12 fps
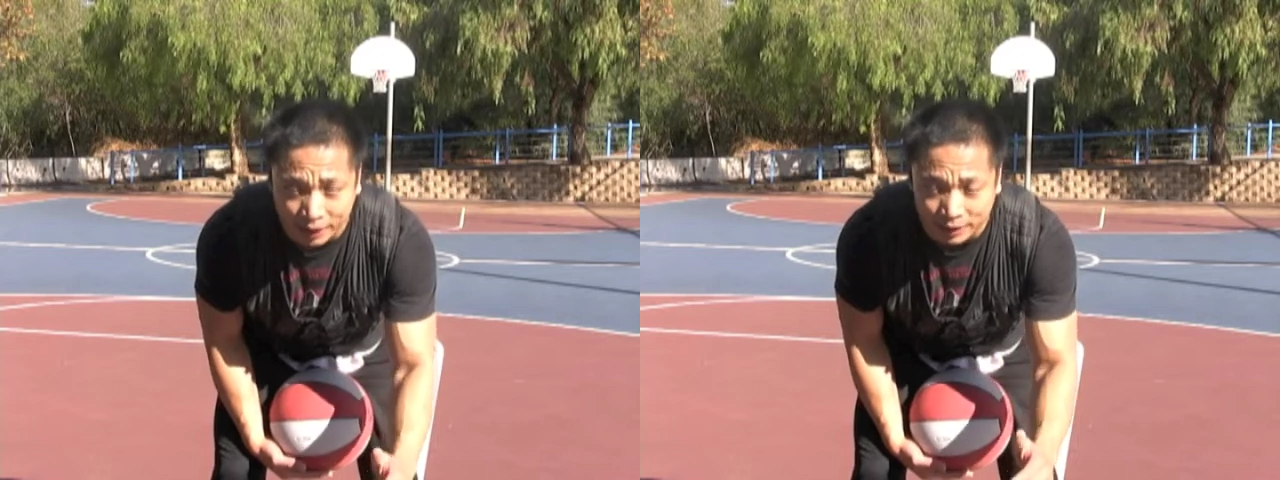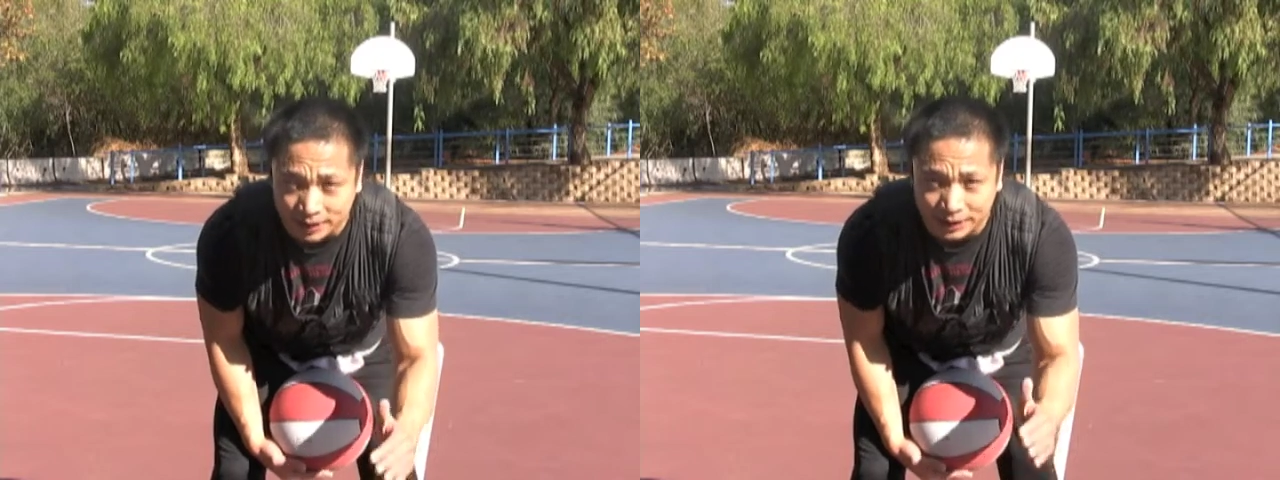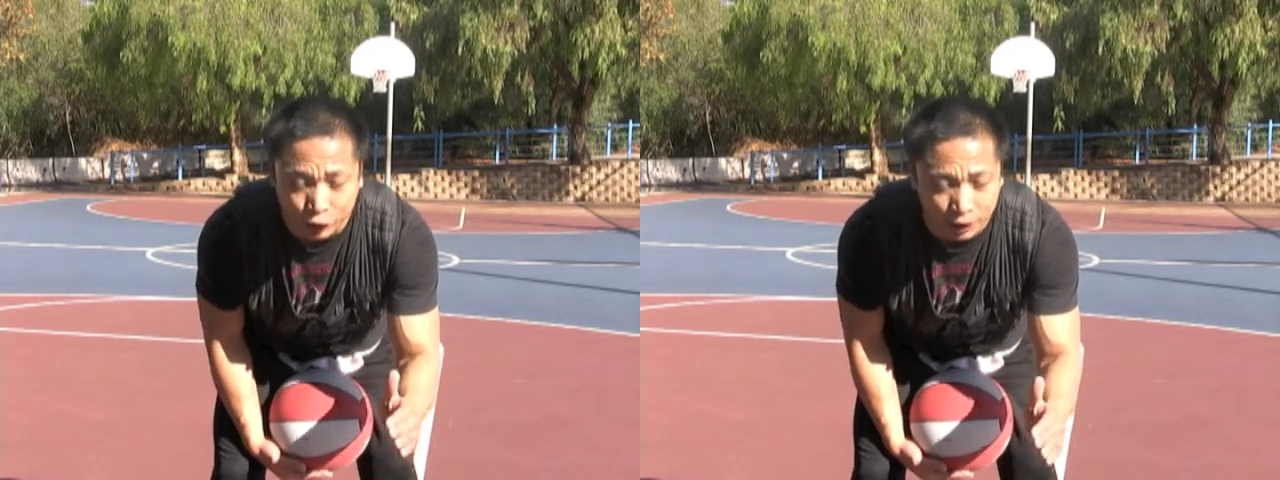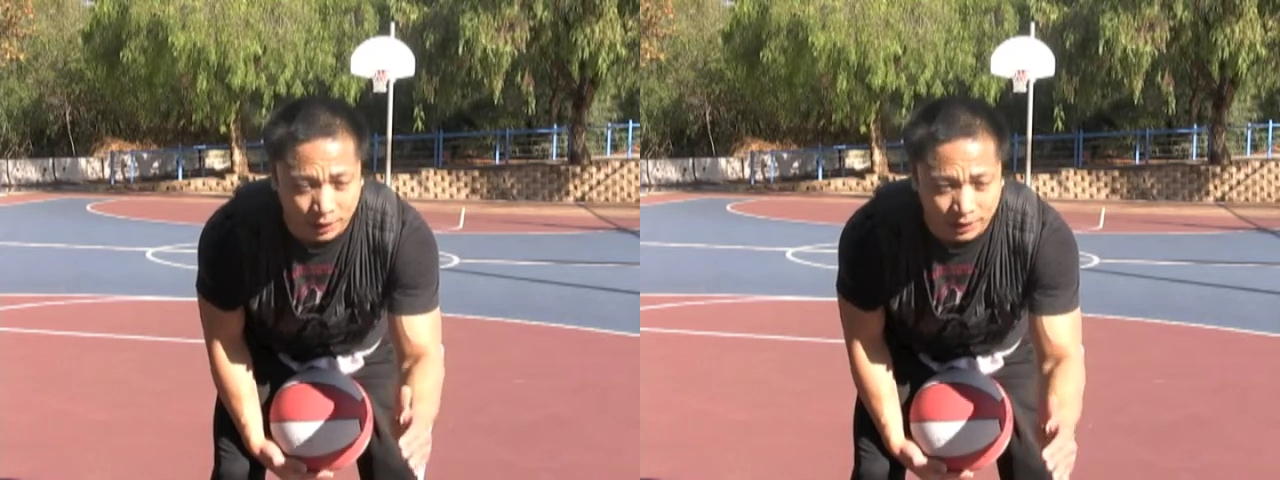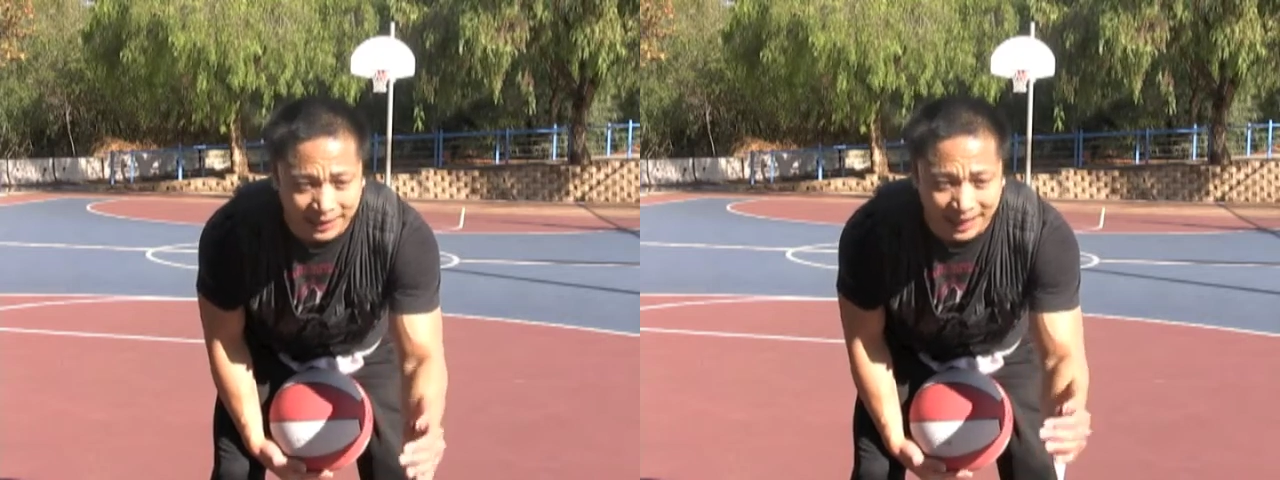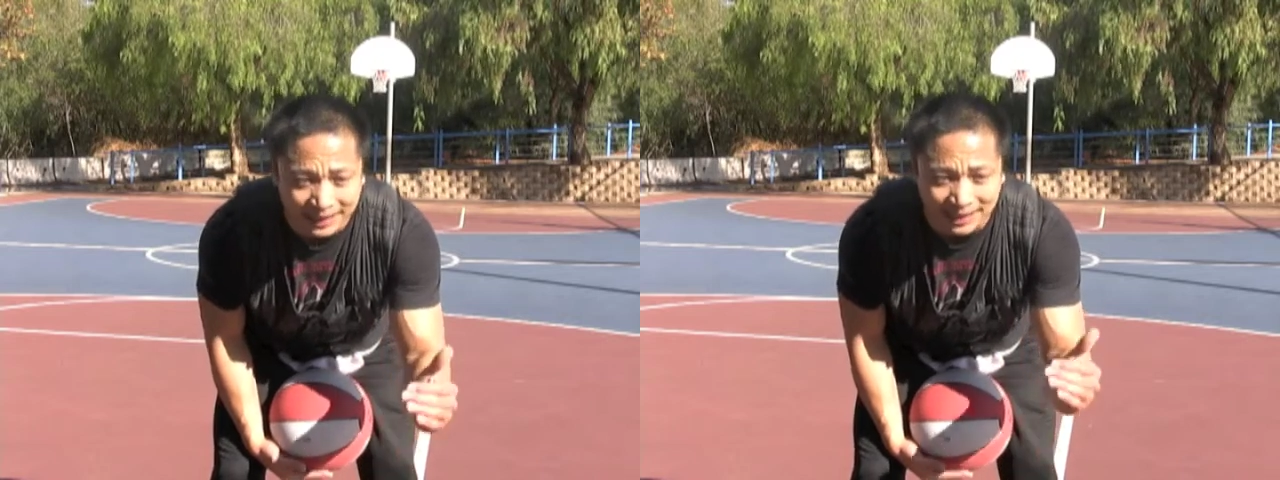Because it just
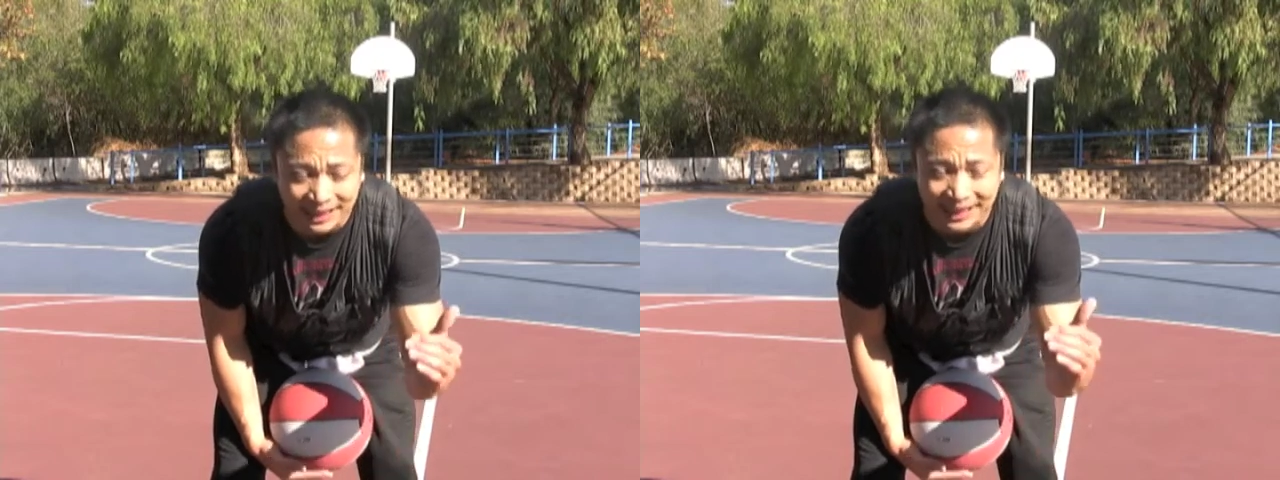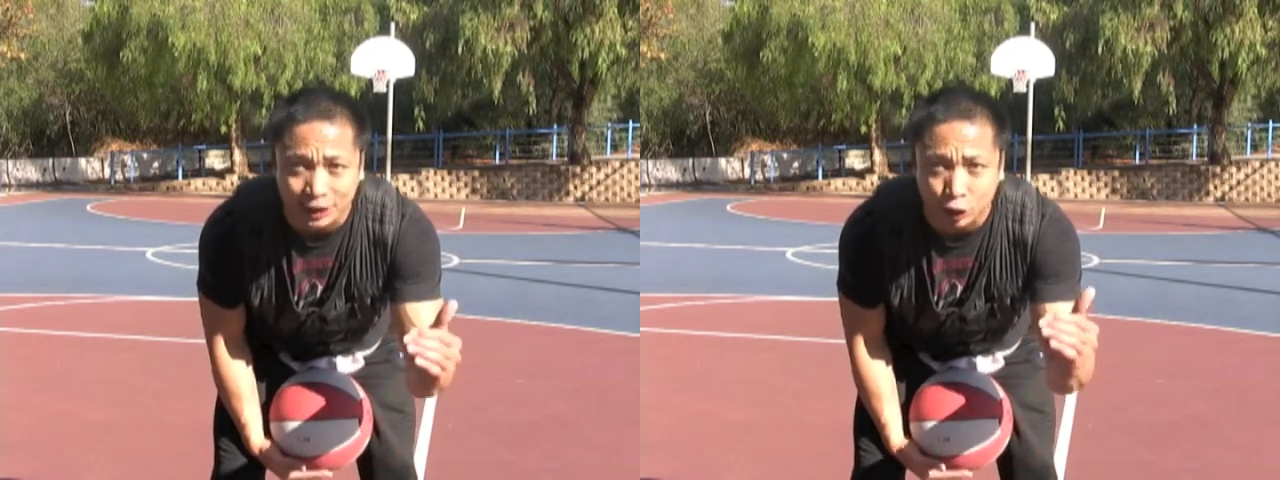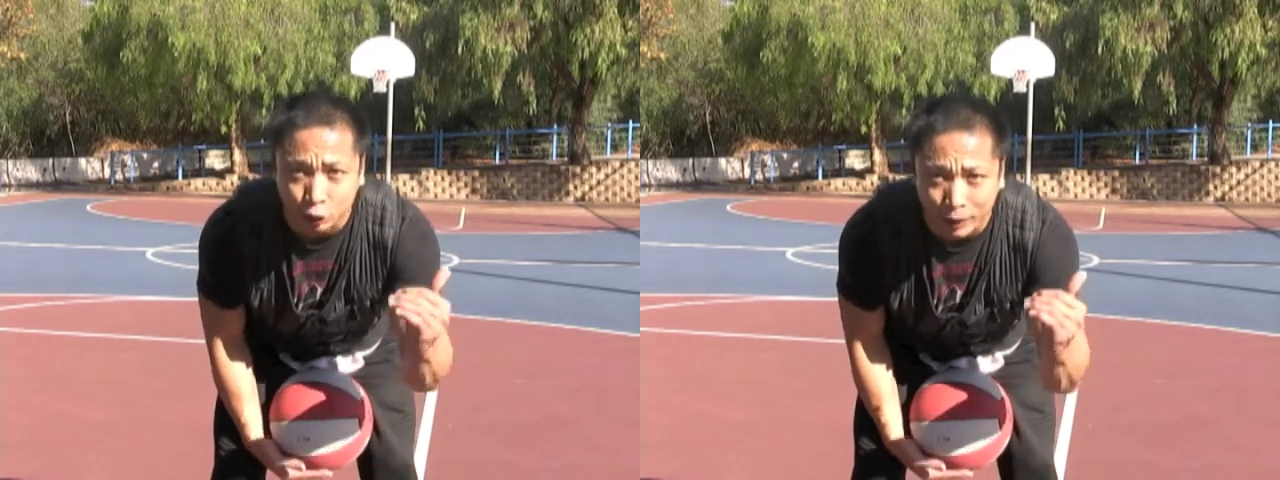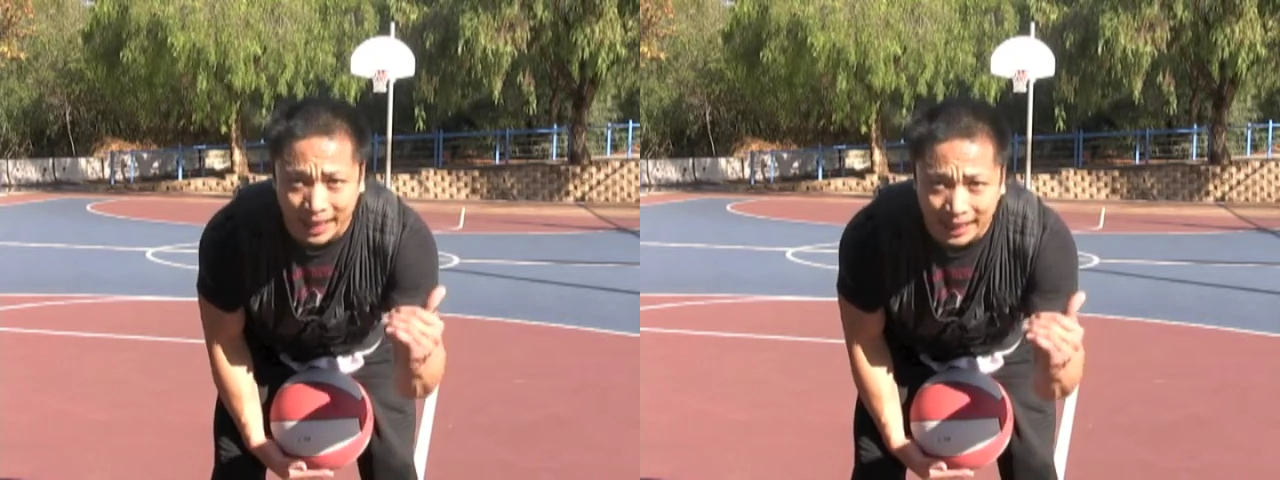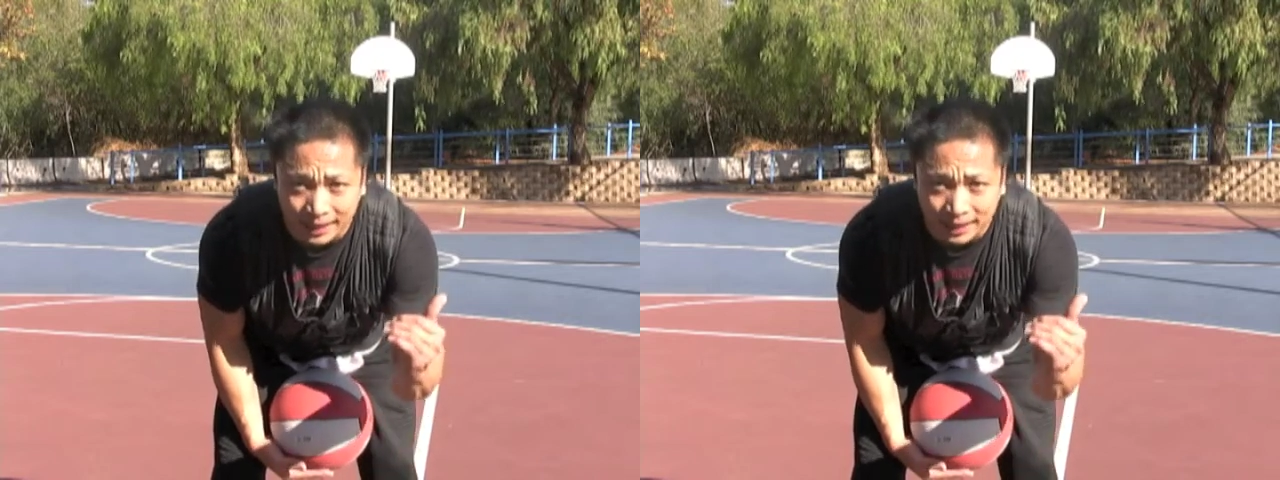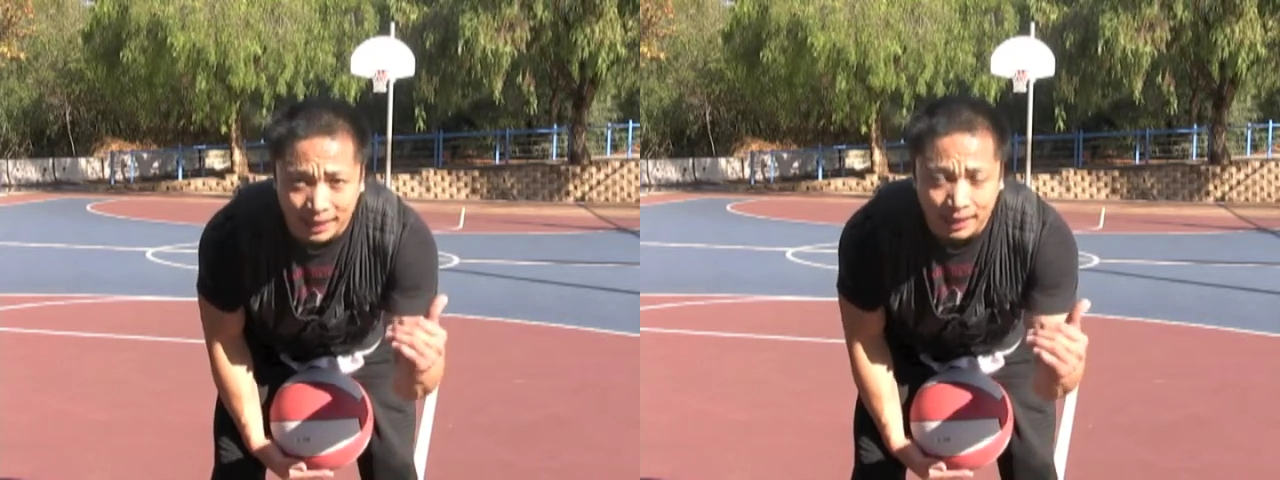gets
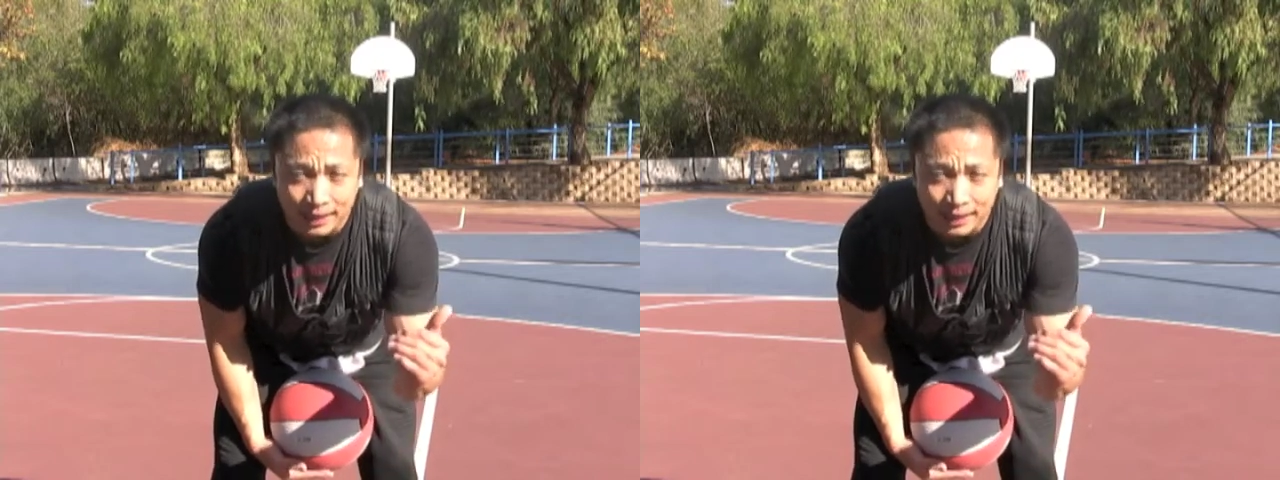ingrained